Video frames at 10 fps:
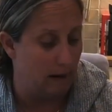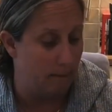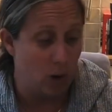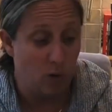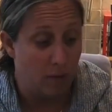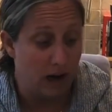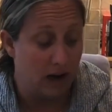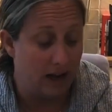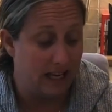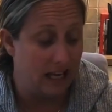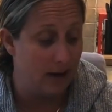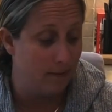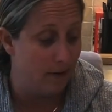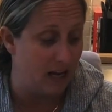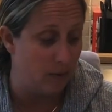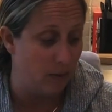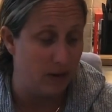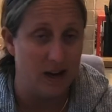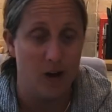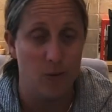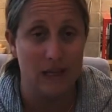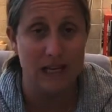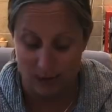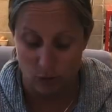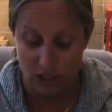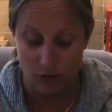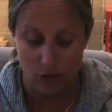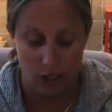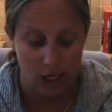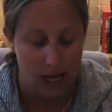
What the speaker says: who might like it, anyone we know with little children.